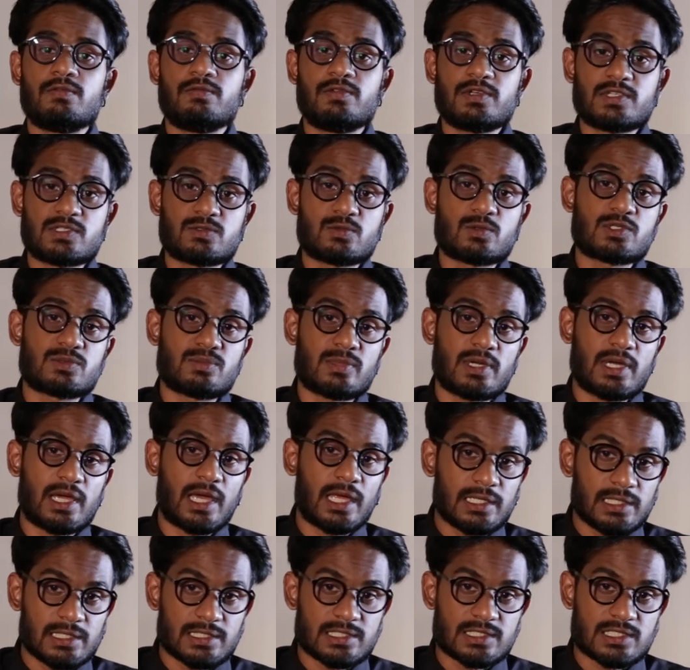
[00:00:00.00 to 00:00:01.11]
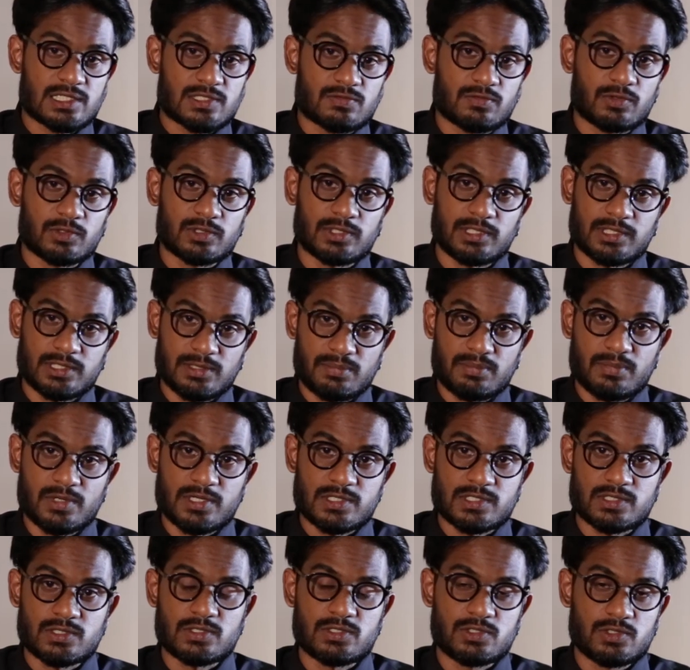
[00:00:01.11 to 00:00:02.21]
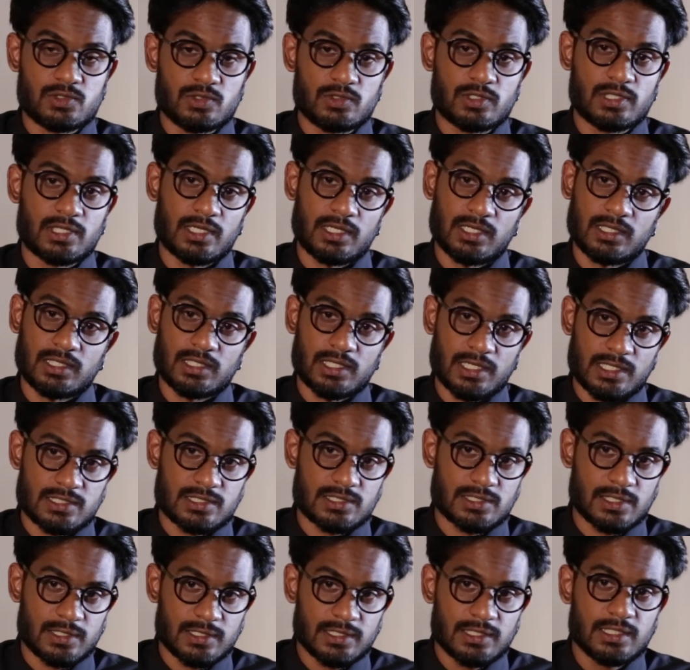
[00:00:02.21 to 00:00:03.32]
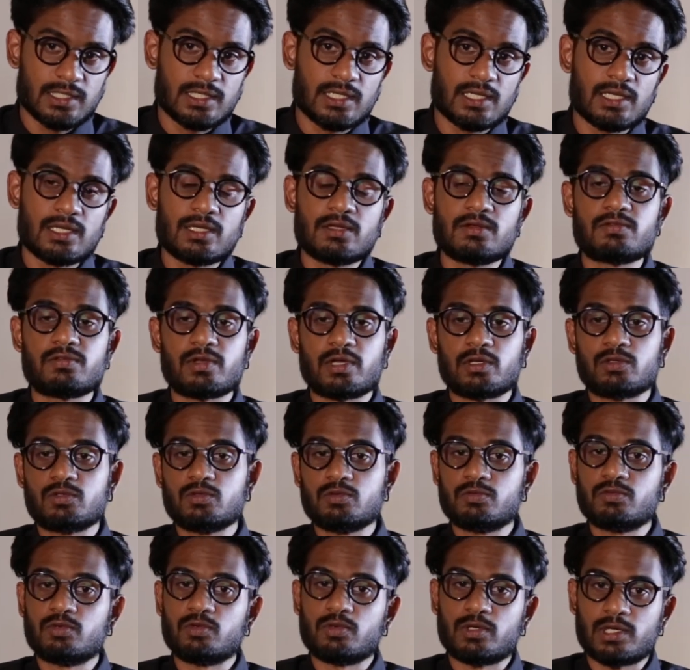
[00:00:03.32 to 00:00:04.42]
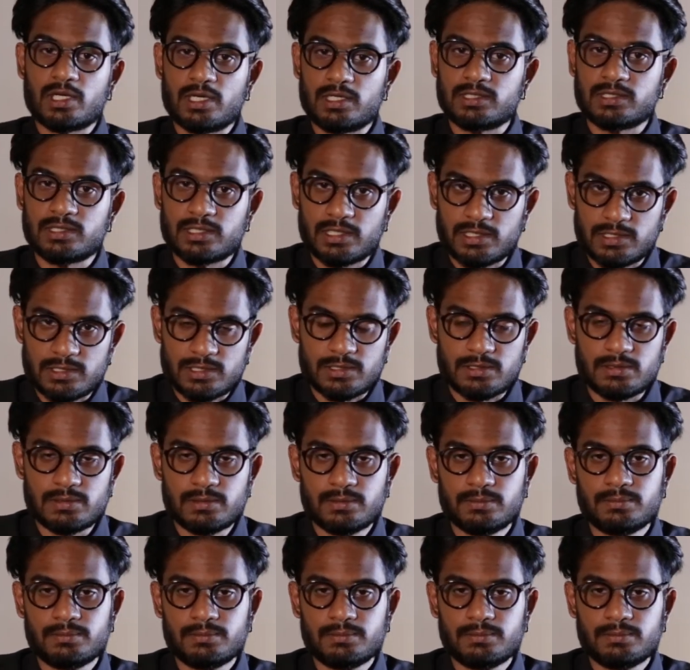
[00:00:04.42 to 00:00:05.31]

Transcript: This was my analysis for the Debusters UK case study. Thank you for your kind attention.